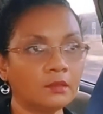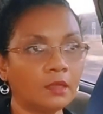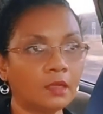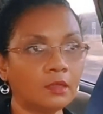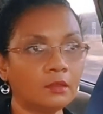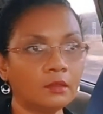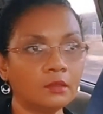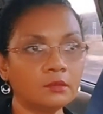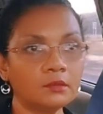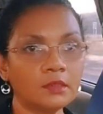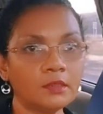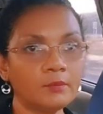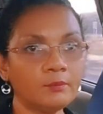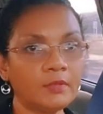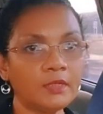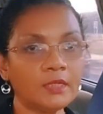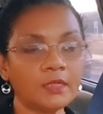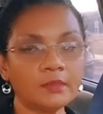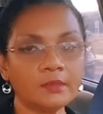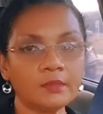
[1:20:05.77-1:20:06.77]
A lot of the
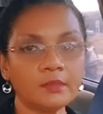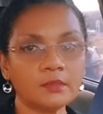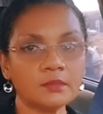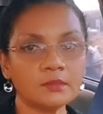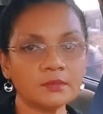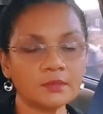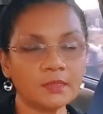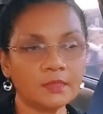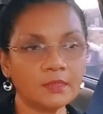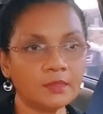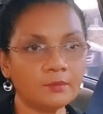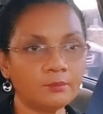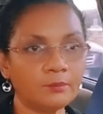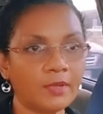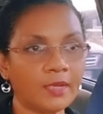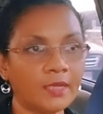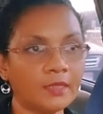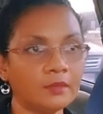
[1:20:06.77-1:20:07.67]
millionaires, they didn't buy